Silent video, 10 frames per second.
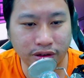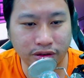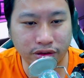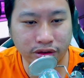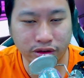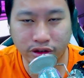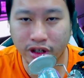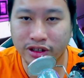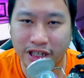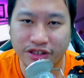you you got to
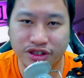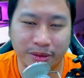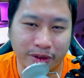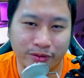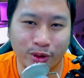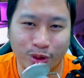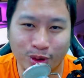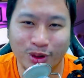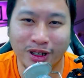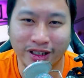touch up the
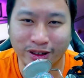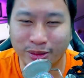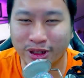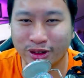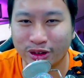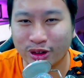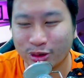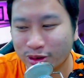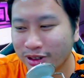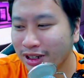photo a little bit on your
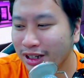own